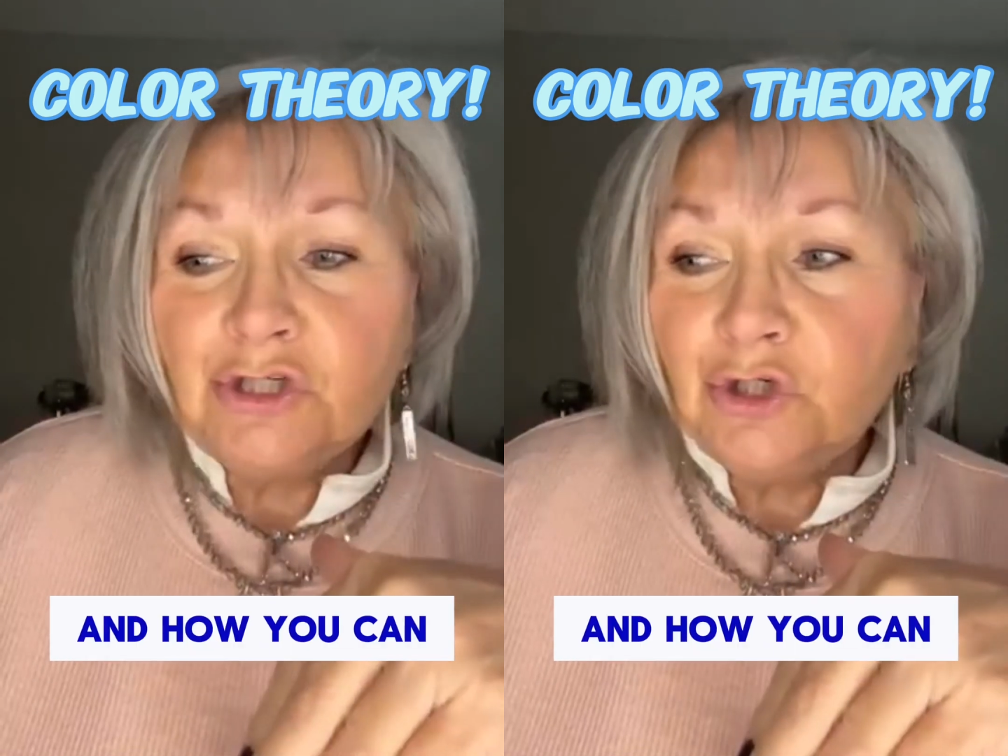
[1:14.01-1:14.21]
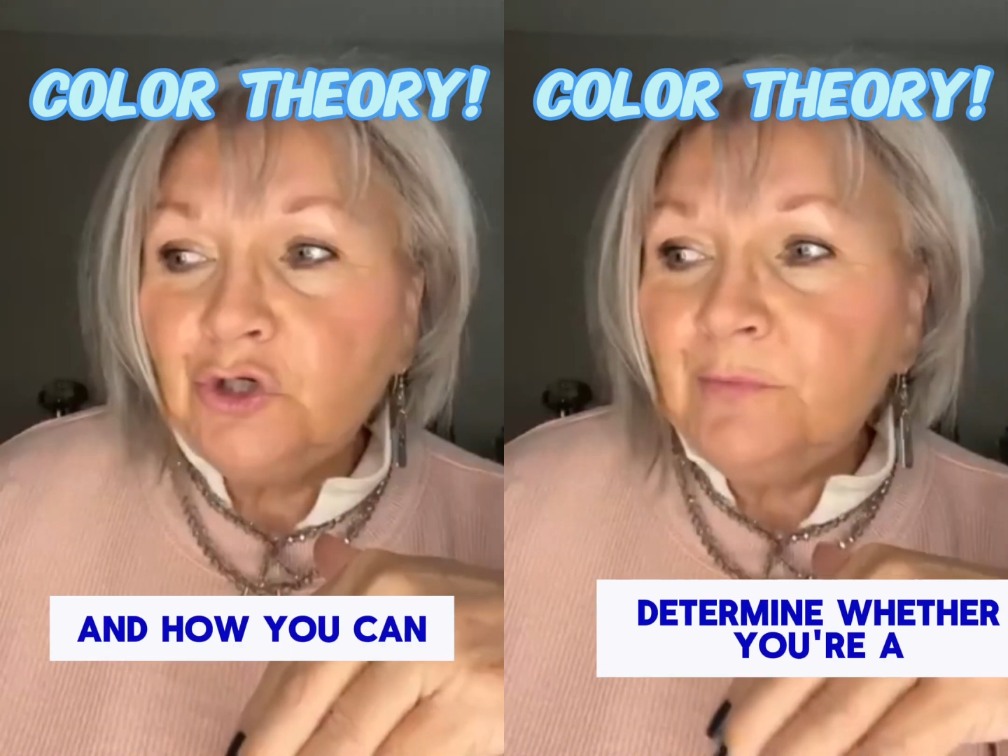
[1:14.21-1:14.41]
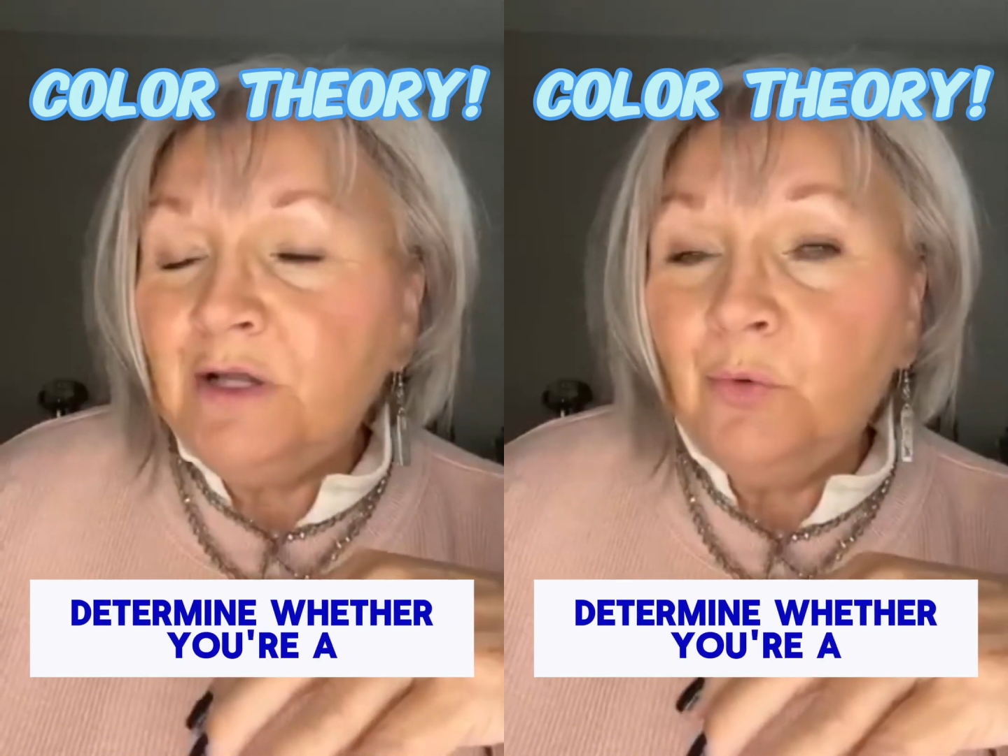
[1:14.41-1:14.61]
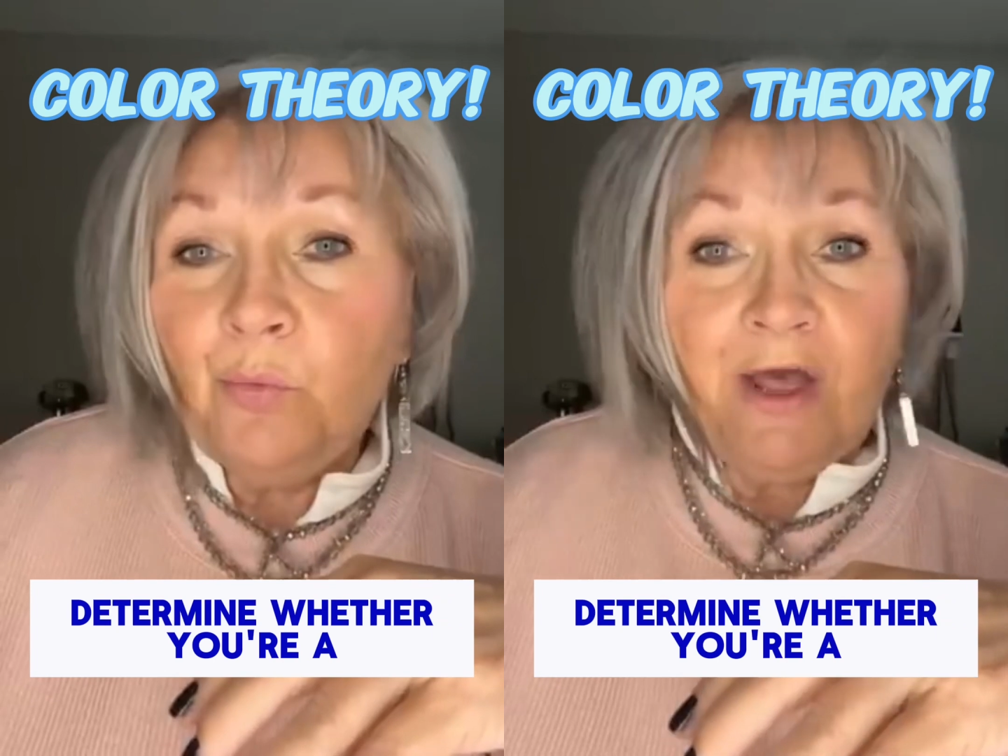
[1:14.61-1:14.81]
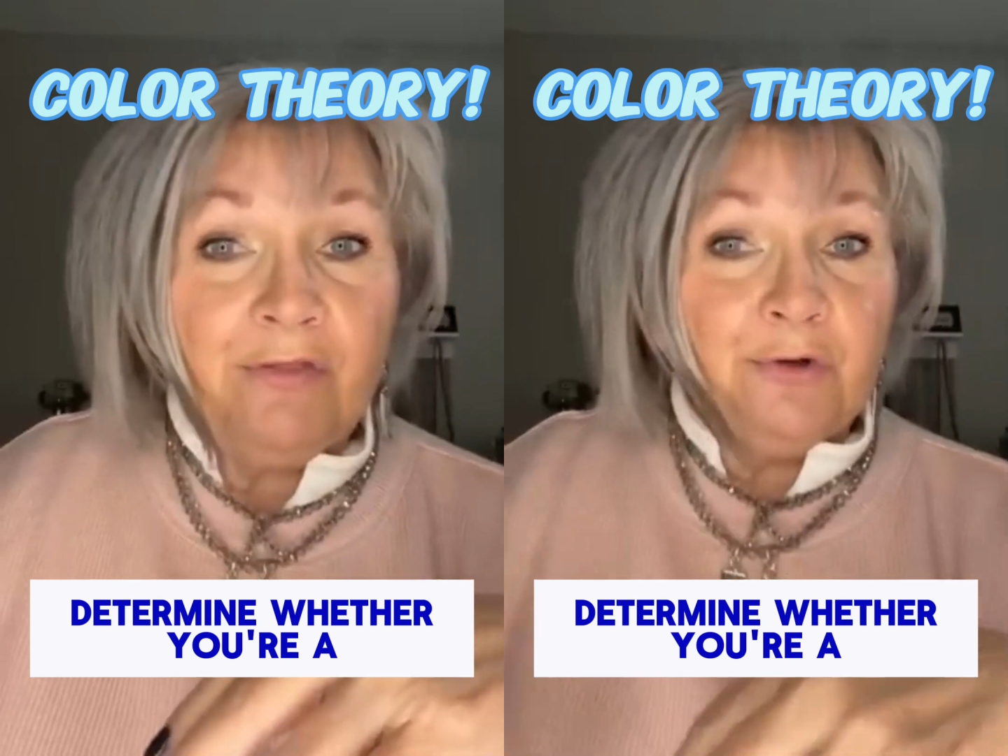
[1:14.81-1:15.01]

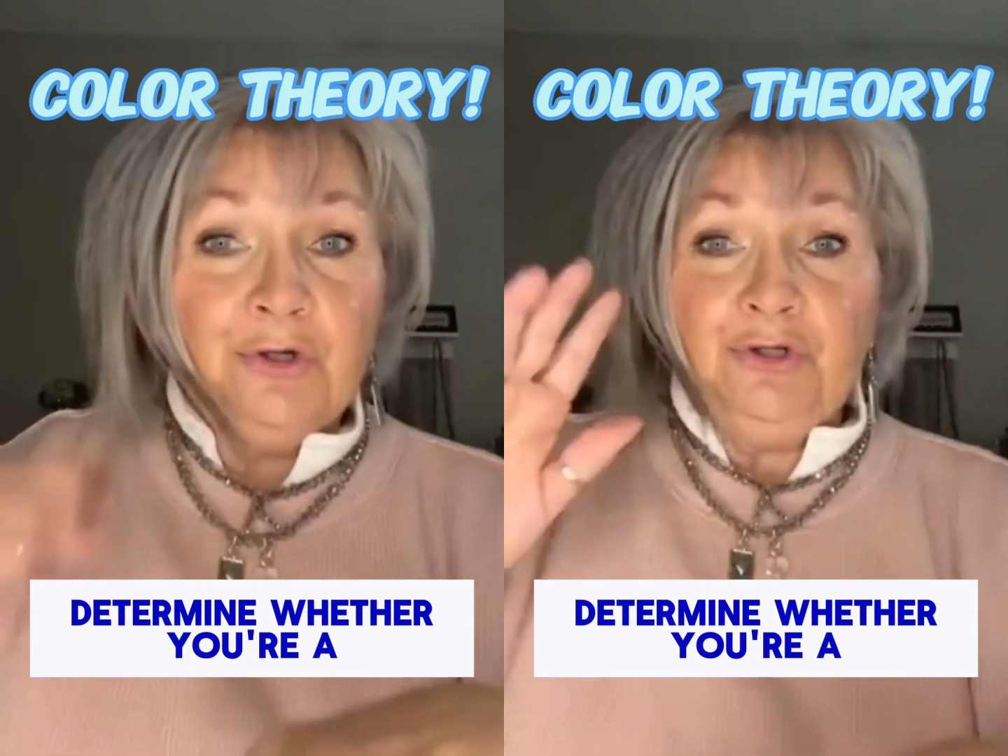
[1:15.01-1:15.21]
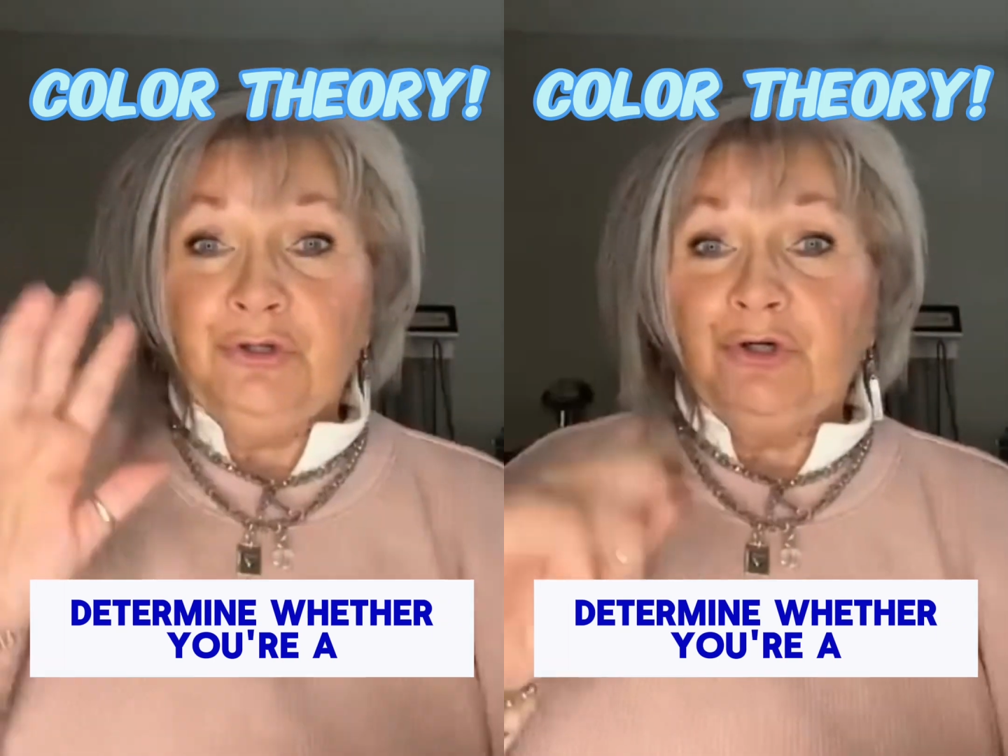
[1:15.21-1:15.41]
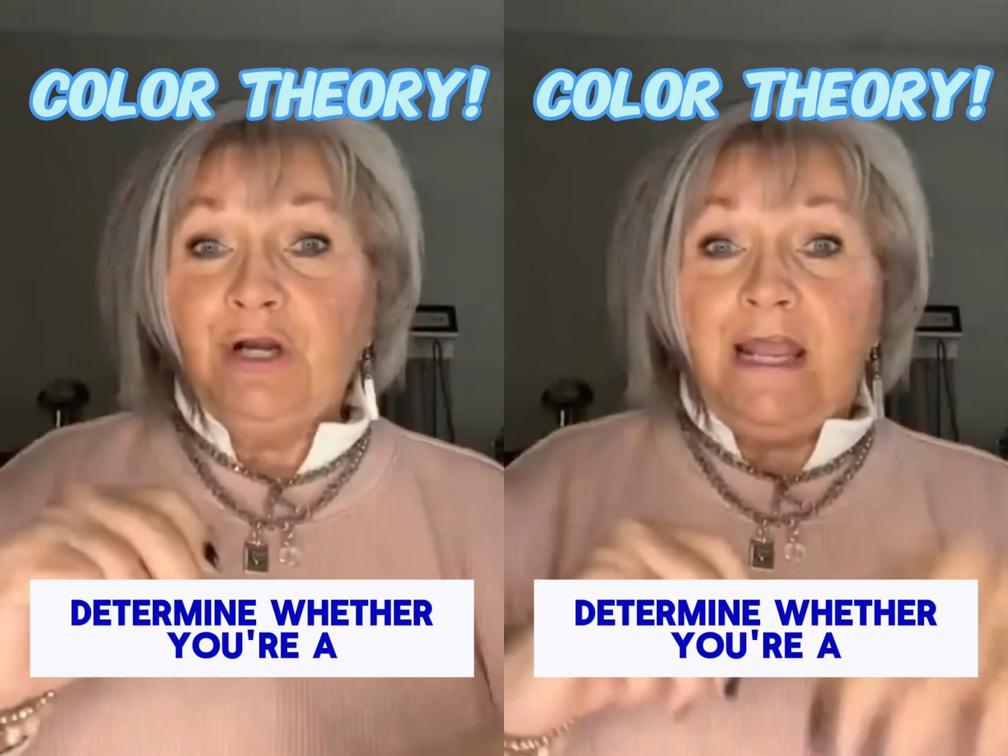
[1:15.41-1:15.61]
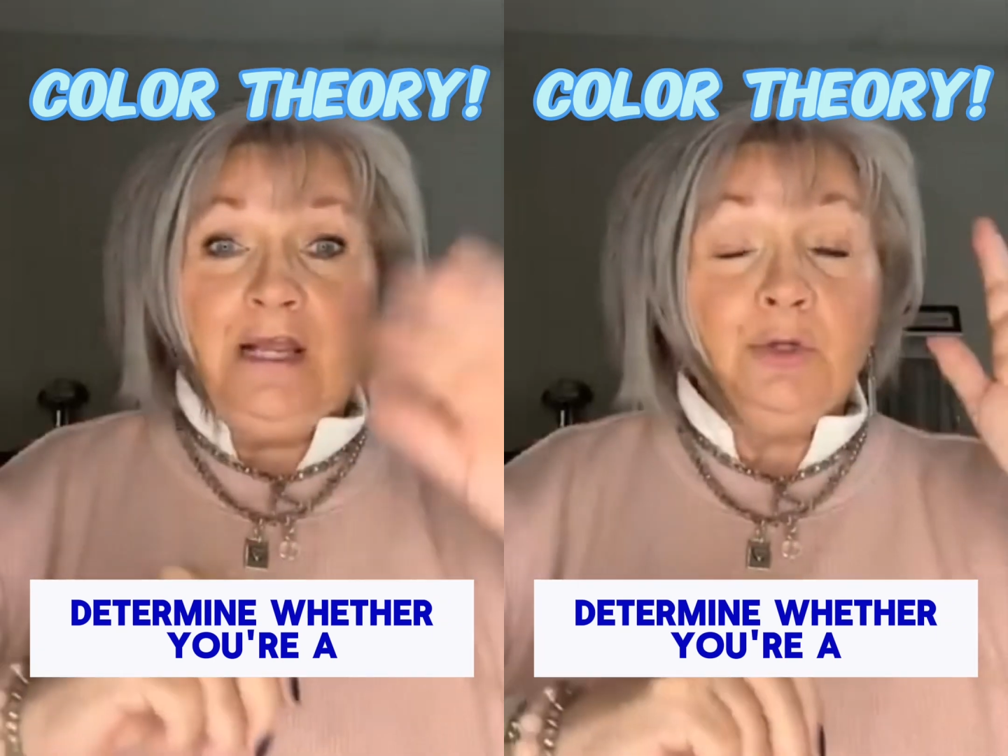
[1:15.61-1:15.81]
determine whether you're